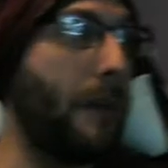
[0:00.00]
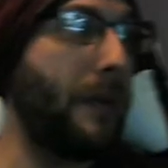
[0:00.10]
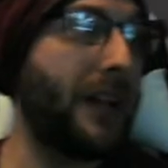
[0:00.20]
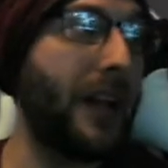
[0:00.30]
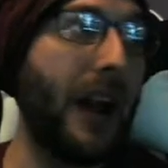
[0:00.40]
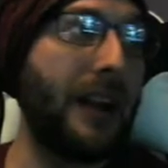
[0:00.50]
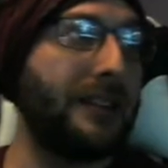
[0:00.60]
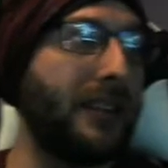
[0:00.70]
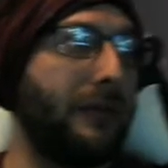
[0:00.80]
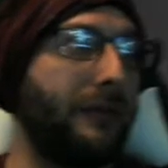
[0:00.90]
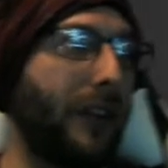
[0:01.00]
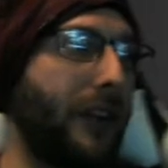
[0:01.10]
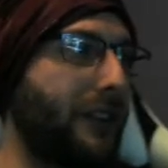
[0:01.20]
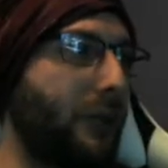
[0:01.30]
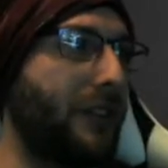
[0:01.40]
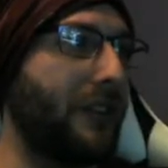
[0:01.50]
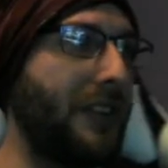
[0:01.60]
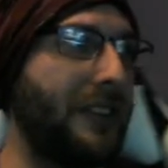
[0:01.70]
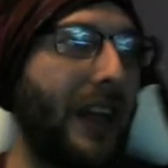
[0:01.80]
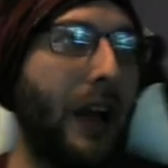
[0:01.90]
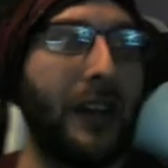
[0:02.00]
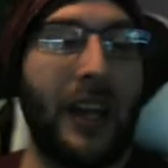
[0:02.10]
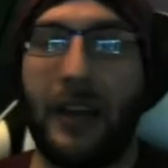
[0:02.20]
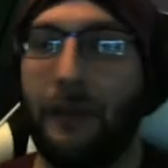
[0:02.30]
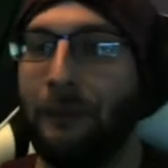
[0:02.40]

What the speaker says: Again, I just didn't feel like switching these out yet,